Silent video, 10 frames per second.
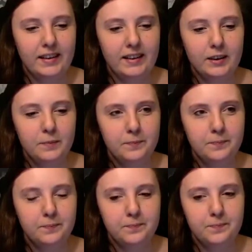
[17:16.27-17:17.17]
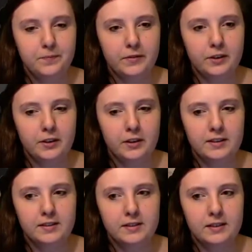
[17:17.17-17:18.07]
Yeah, Dirk
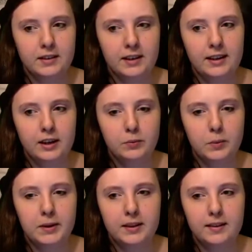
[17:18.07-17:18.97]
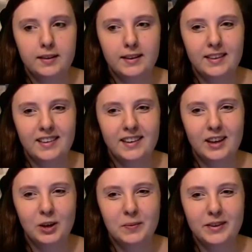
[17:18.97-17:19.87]
is cleaning up a bit,
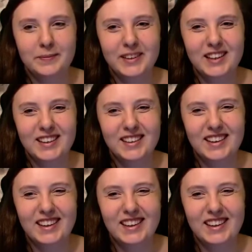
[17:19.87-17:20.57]
thinking about money,